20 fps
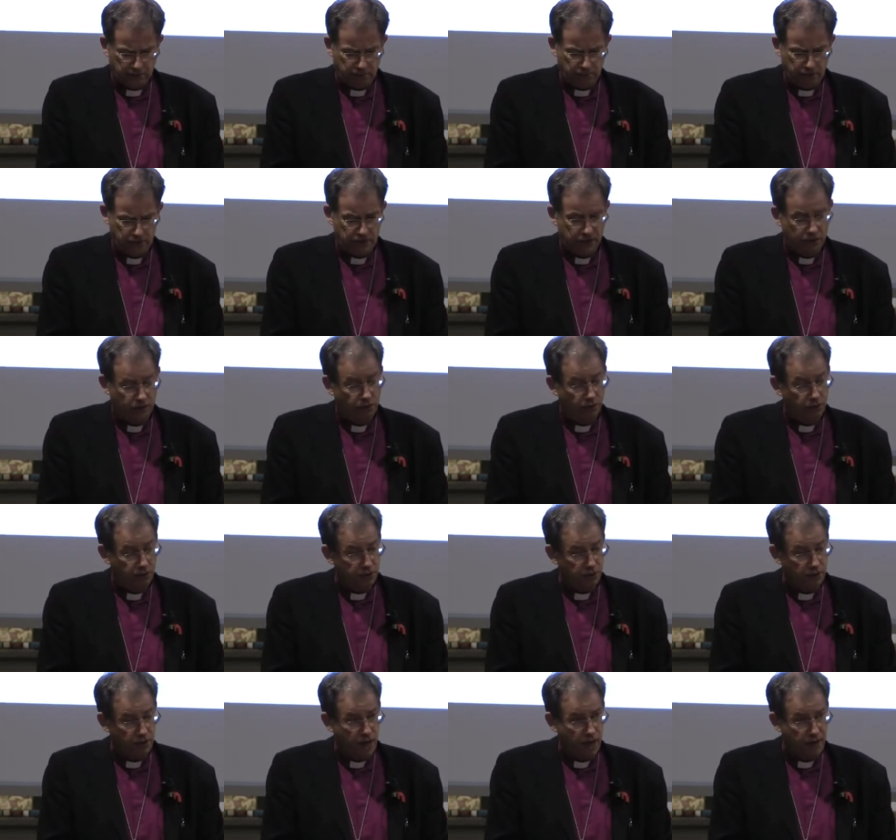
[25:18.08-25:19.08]
Priests are called
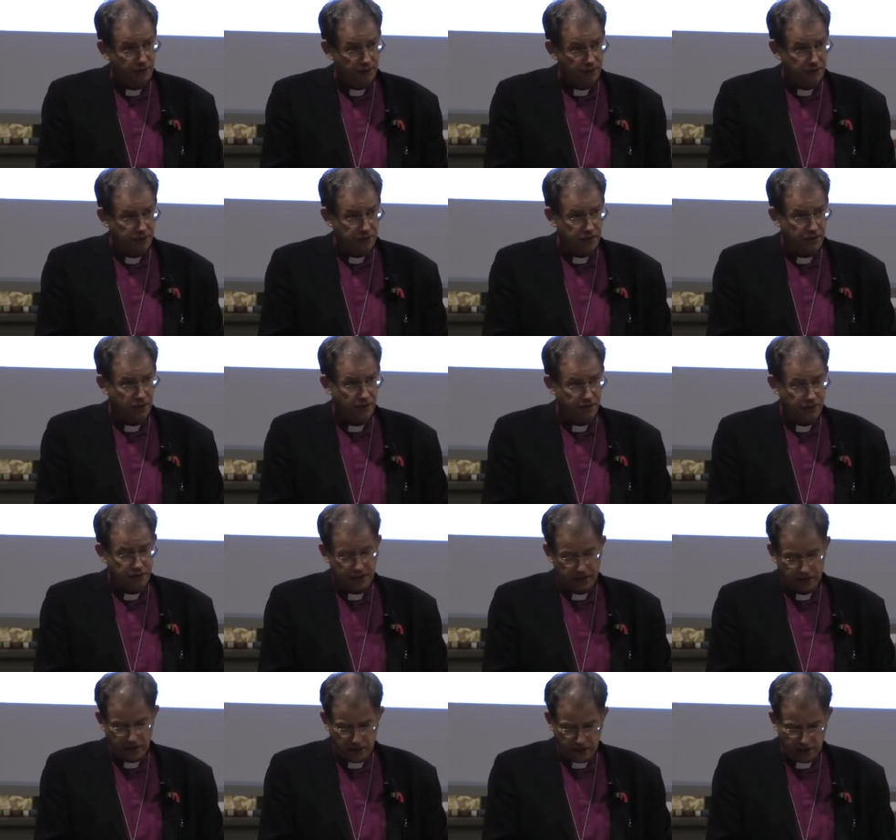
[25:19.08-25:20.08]
to a life of
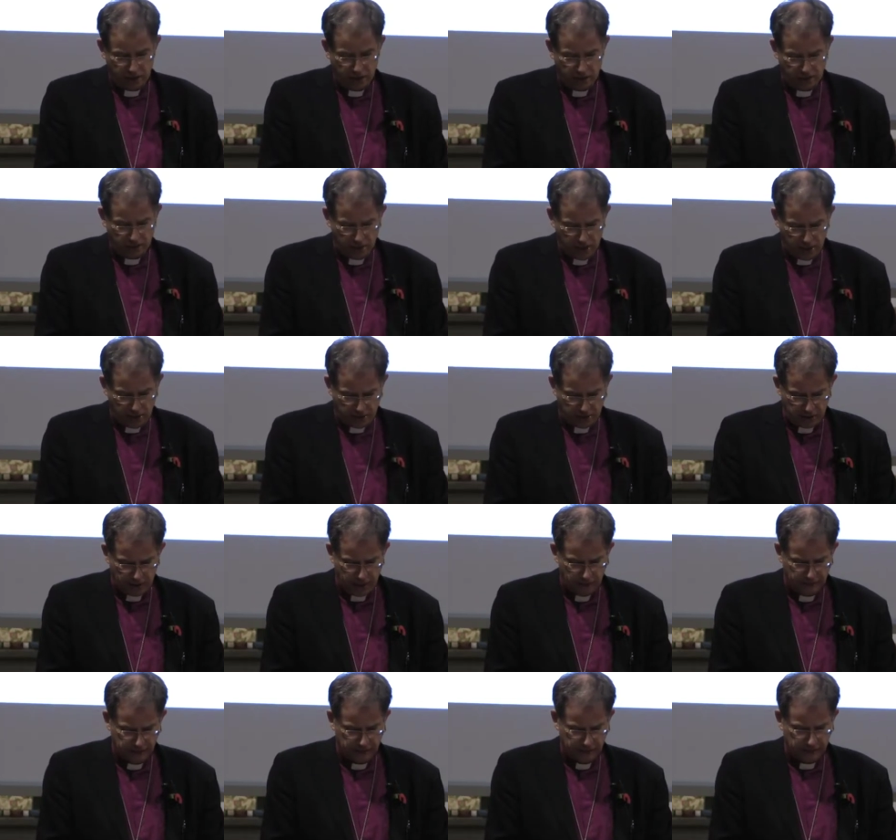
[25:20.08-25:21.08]
service in the
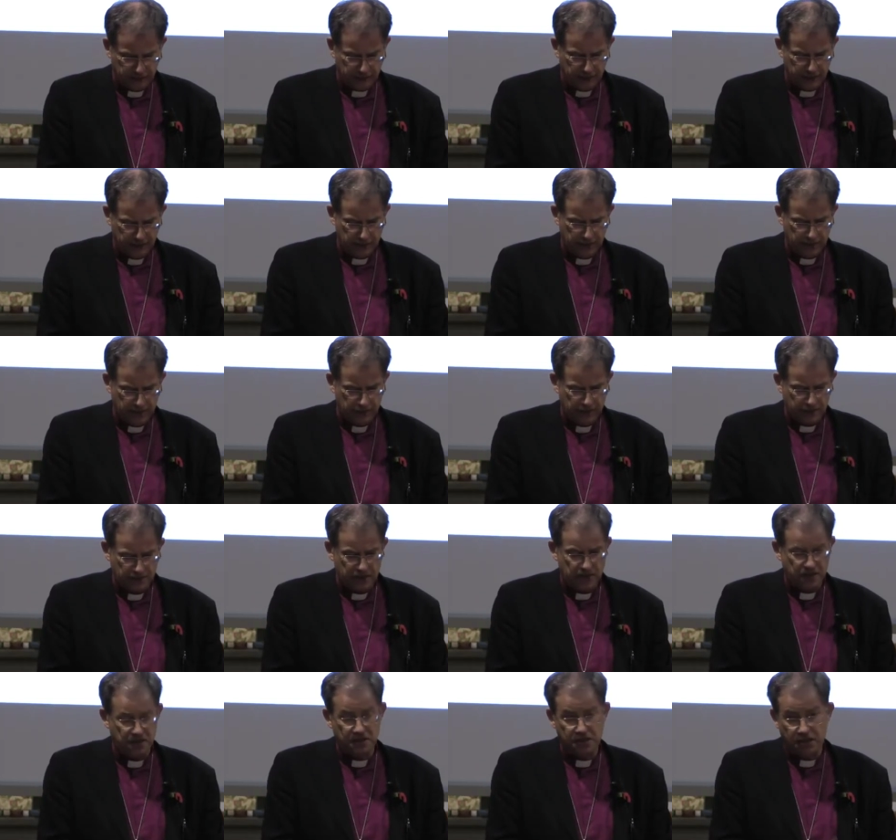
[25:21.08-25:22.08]
community, to
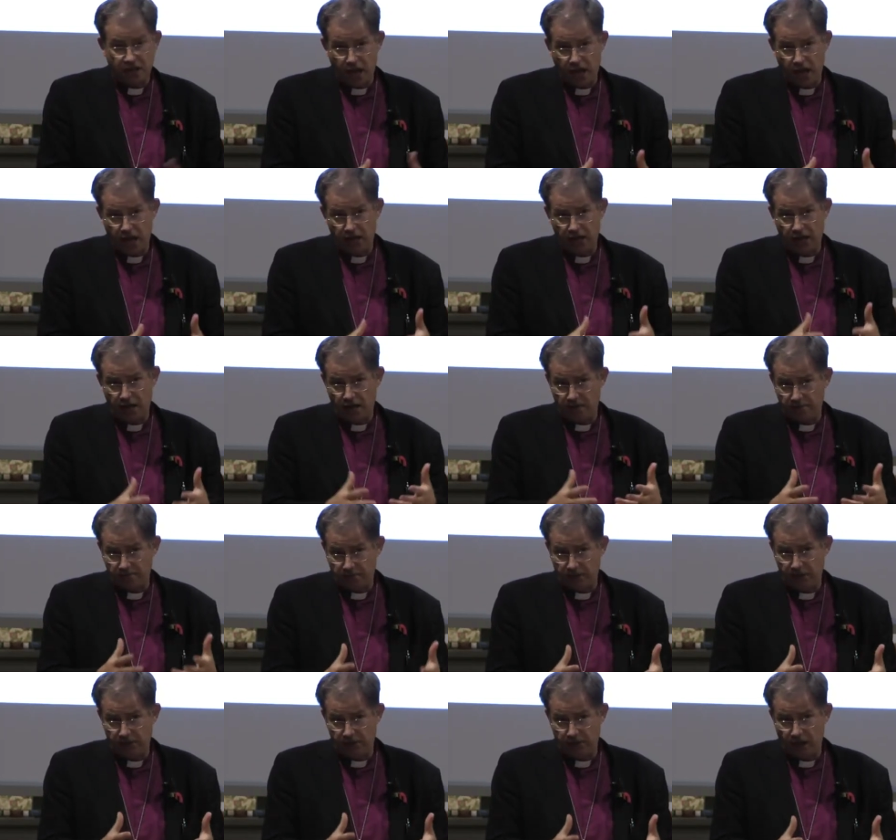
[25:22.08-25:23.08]
sustain
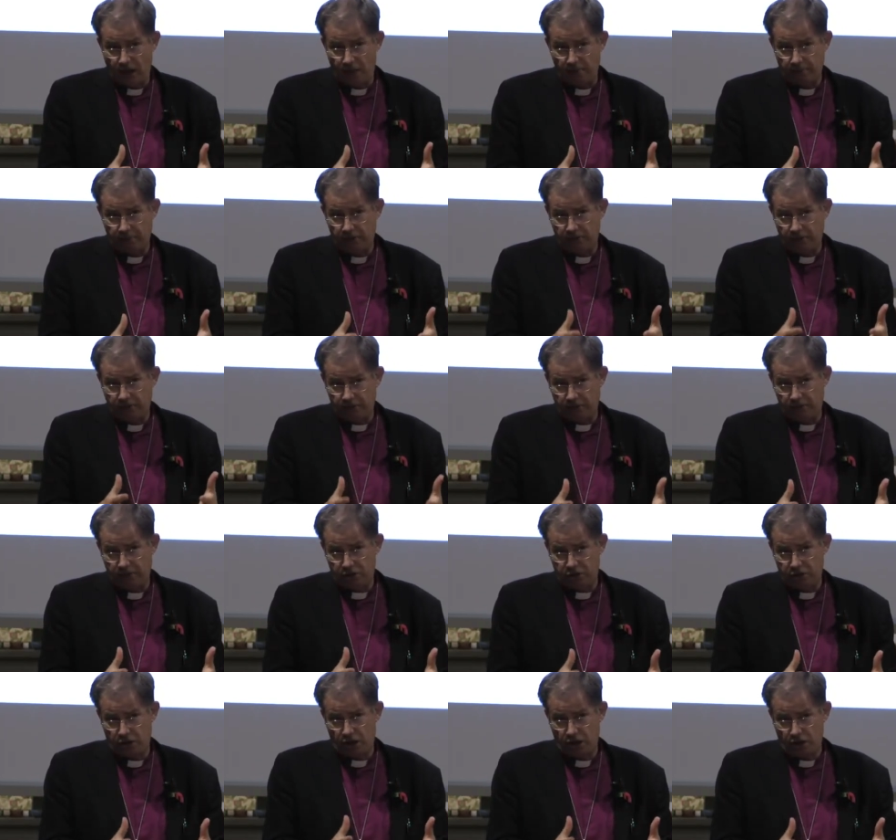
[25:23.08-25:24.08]
and build up
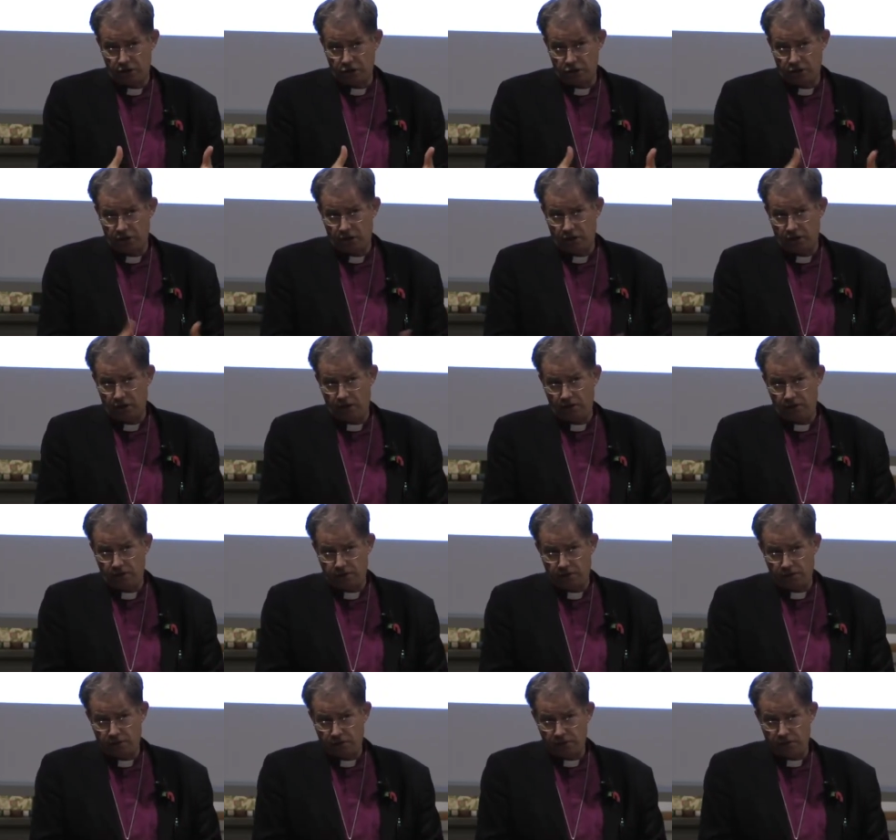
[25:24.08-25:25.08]
the church
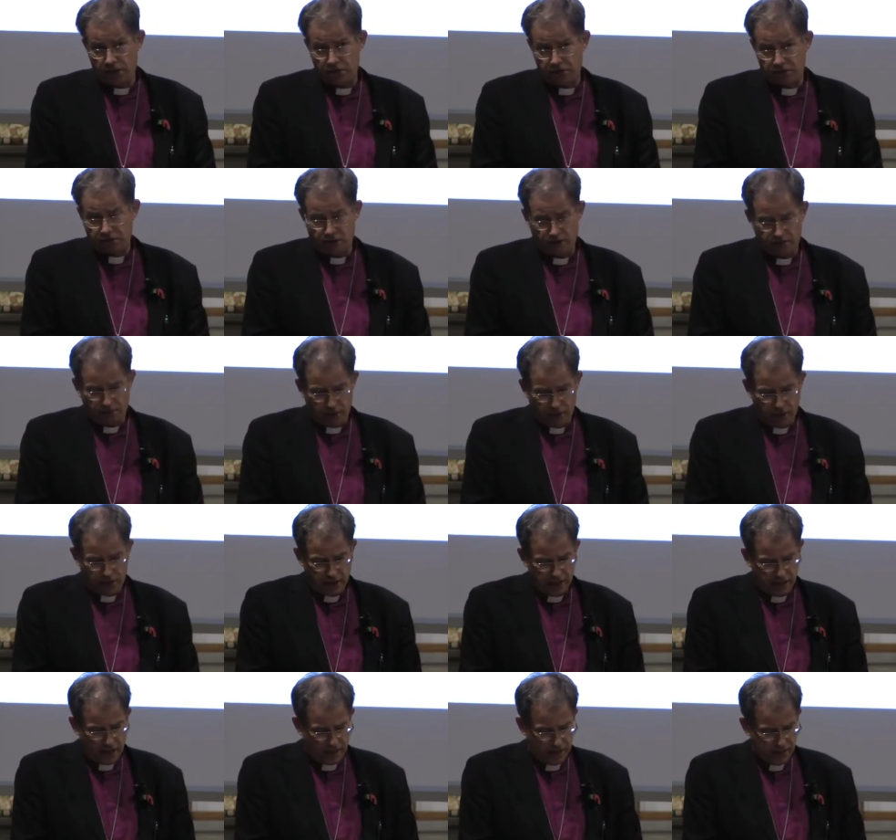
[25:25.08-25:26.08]
through the ministry of
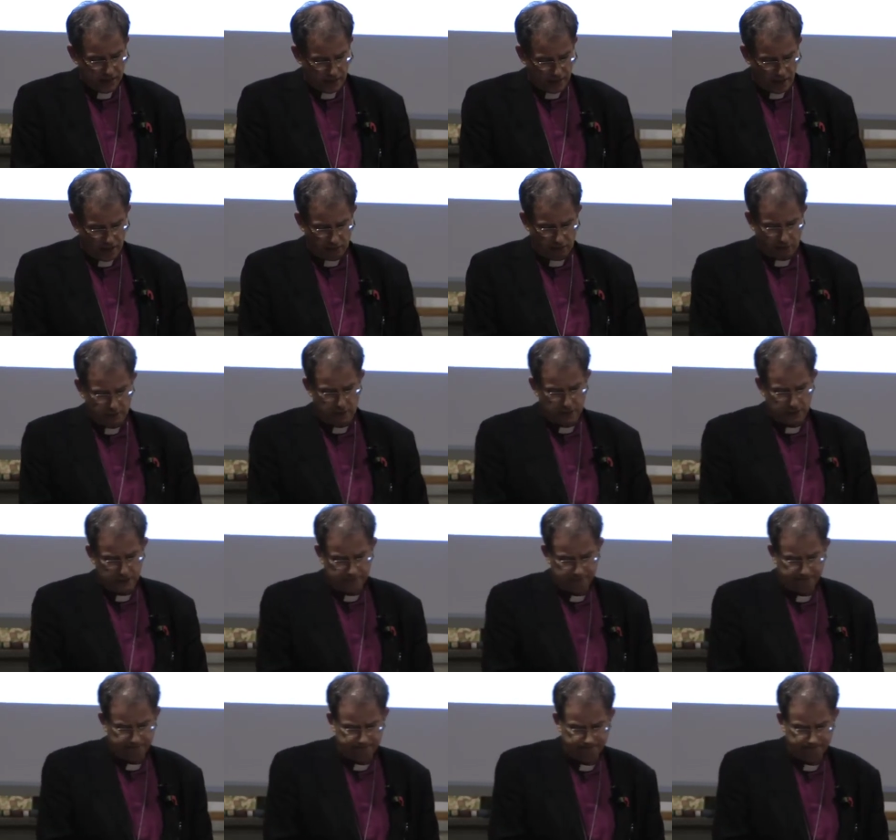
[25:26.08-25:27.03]
word and sacrament.